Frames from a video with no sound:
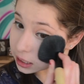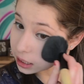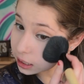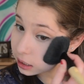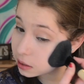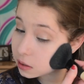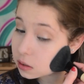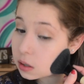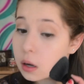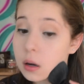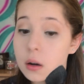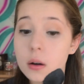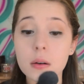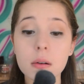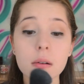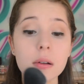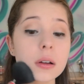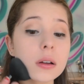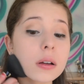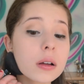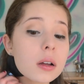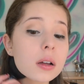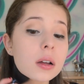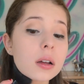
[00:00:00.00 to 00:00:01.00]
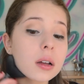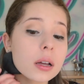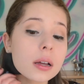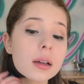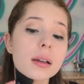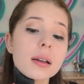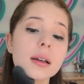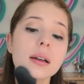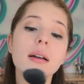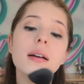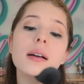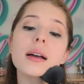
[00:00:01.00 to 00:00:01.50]
T-zone
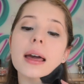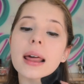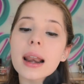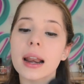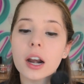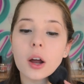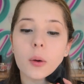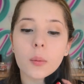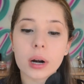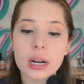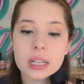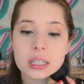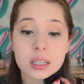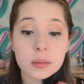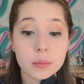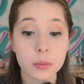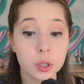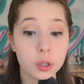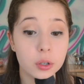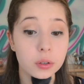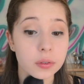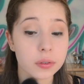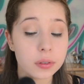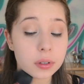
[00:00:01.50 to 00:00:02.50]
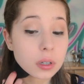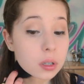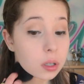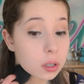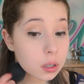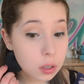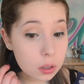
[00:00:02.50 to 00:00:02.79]
and I don't want it to move.